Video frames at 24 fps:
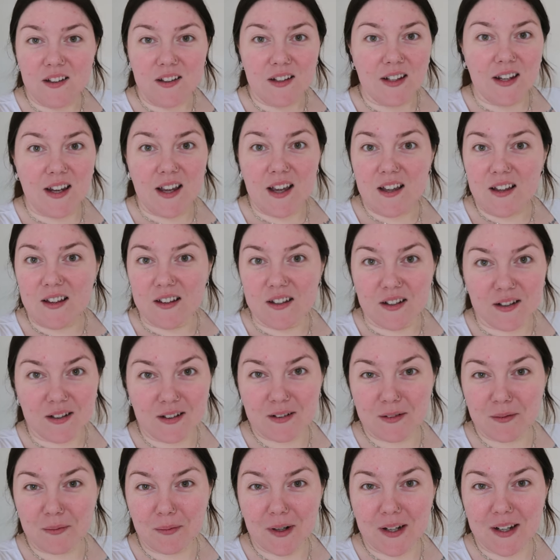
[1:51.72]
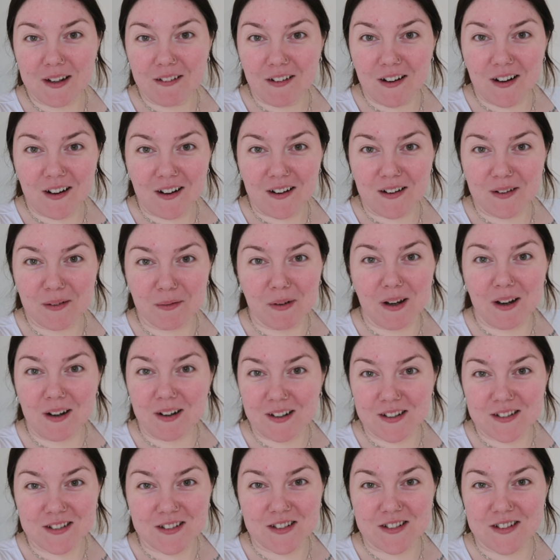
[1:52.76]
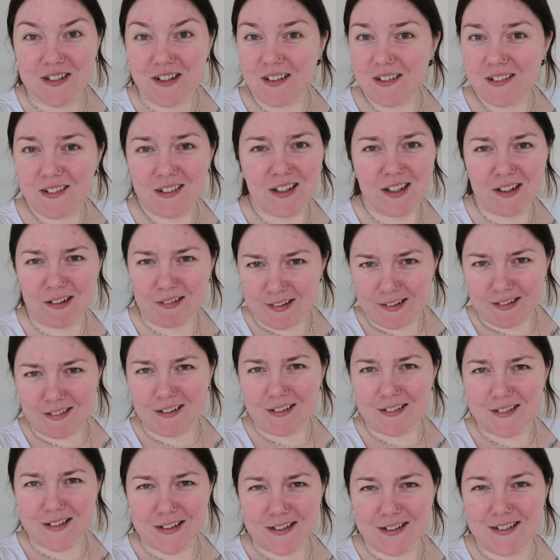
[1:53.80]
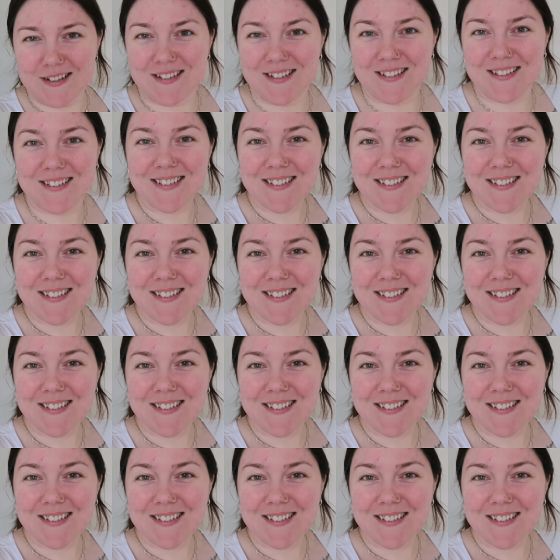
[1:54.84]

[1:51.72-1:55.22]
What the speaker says: yeah, we are kind of done here in London.